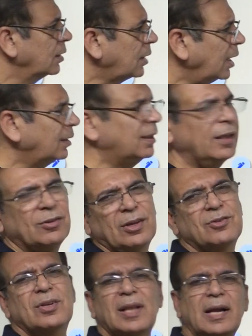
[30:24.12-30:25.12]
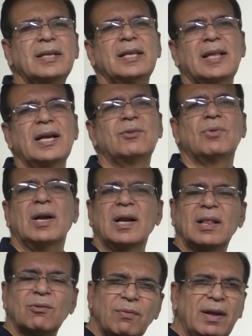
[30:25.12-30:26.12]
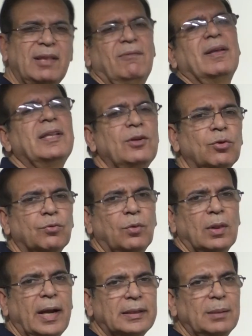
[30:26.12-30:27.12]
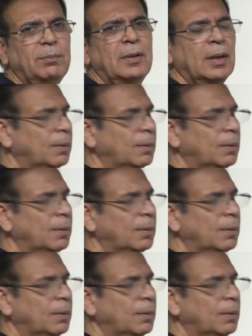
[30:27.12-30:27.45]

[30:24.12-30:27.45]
30, 60, 90 right triangles, very, very useful item.